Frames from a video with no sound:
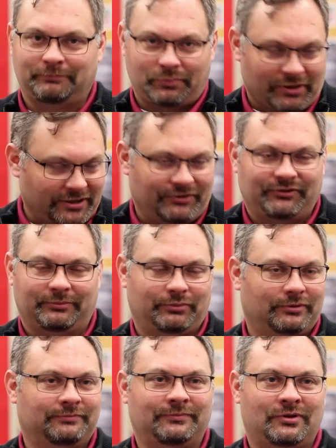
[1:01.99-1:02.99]
plain and
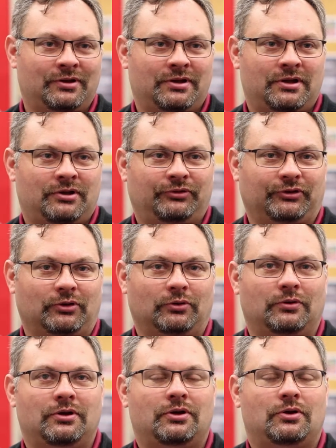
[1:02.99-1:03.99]
simple. So